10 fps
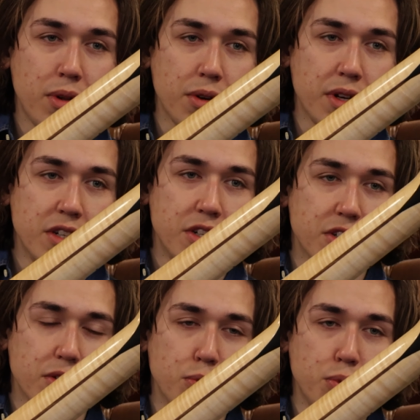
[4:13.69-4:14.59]
looking
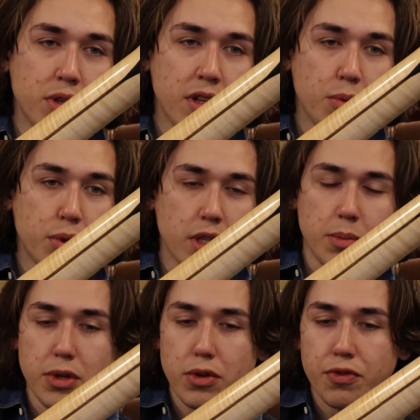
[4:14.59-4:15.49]
just really
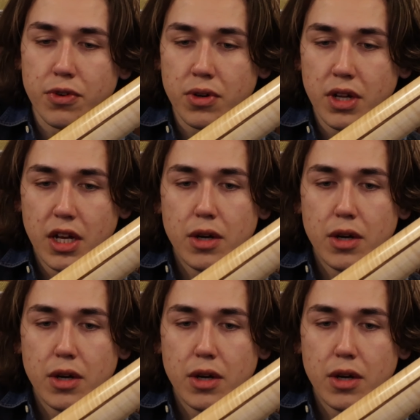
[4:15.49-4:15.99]
beautiful